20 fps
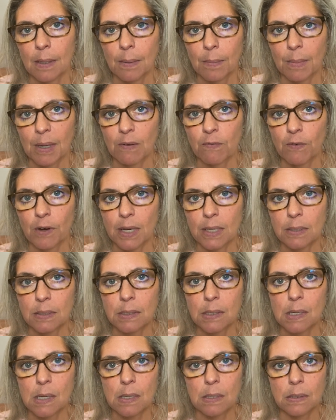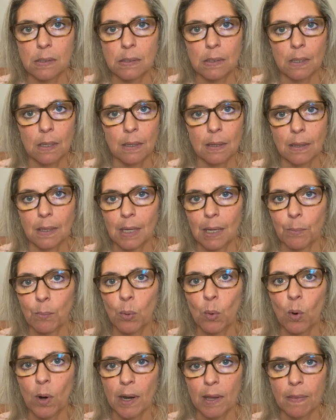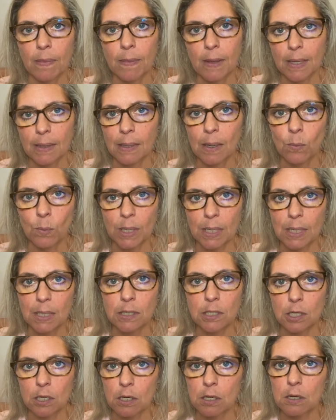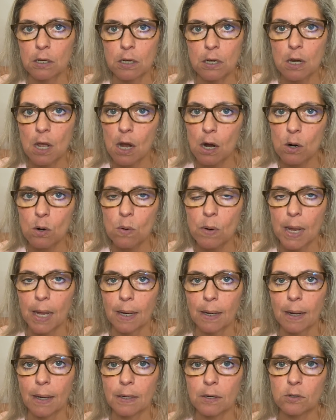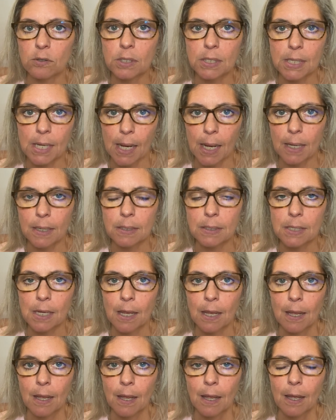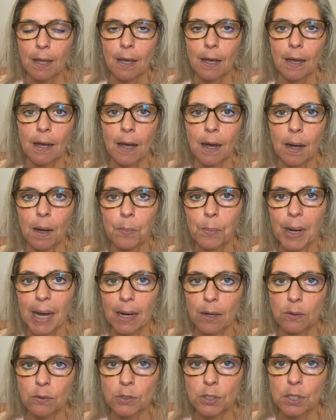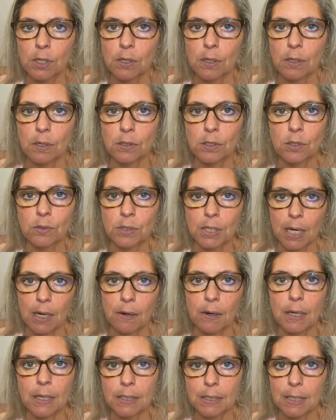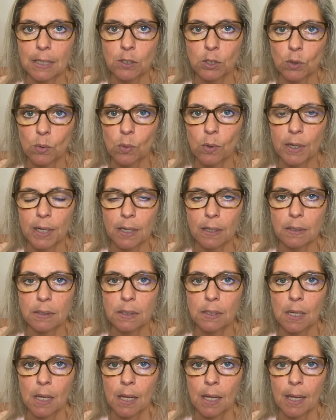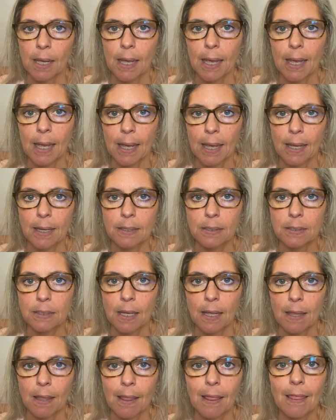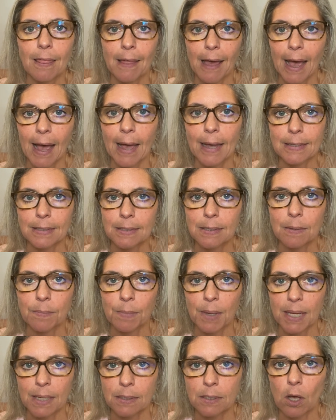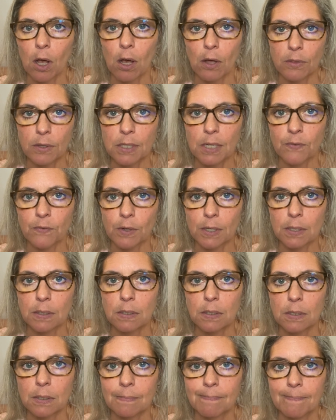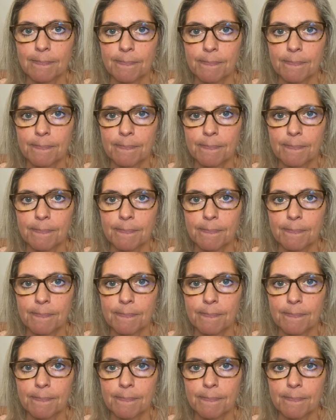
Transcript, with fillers: my friends, is the important thing that we need to know and understand about doTERRA essential oils. And that makes all the difference.